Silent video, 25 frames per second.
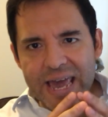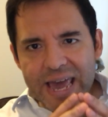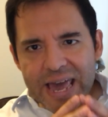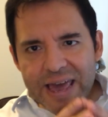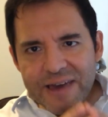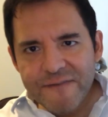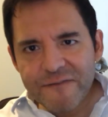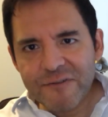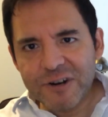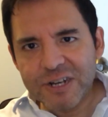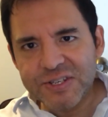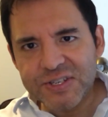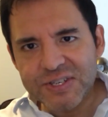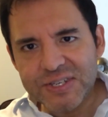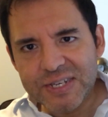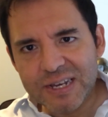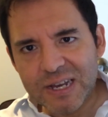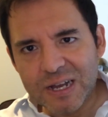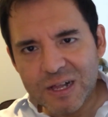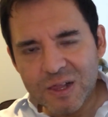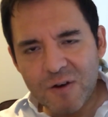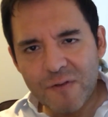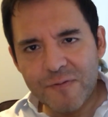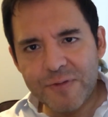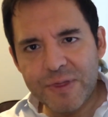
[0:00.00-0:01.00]
every
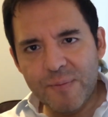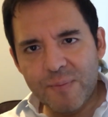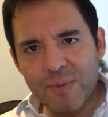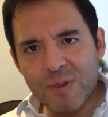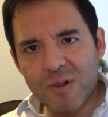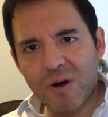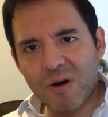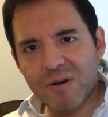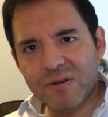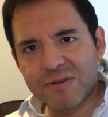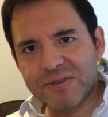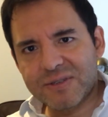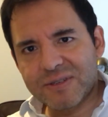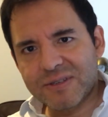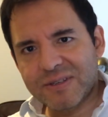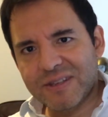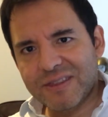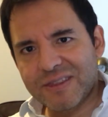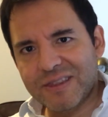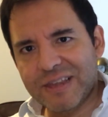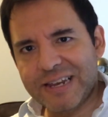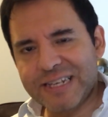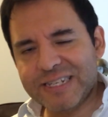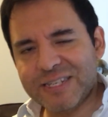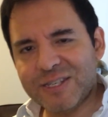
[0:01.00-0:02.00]
single of the blocks
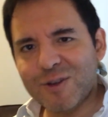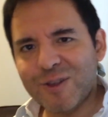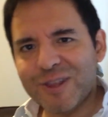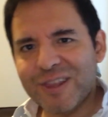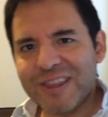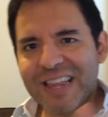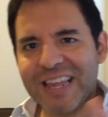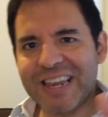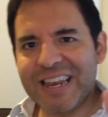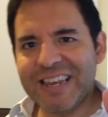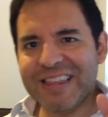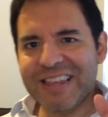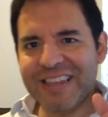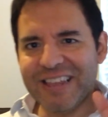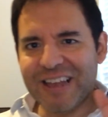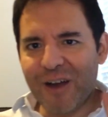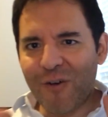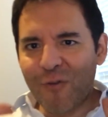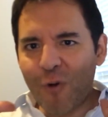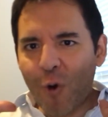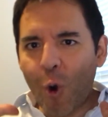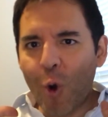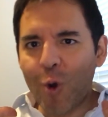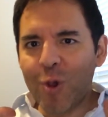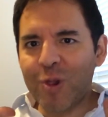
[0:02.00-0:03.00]
that is not letting the
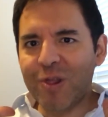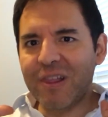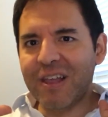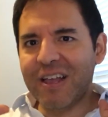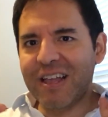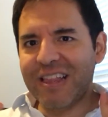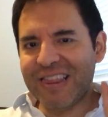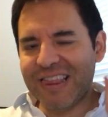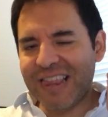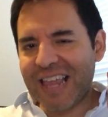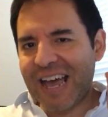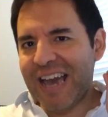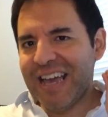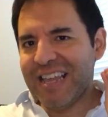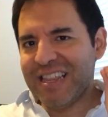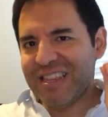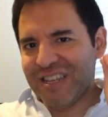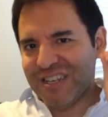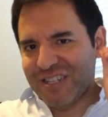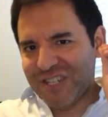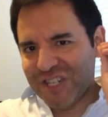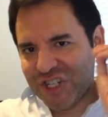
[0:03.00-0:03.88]
whole light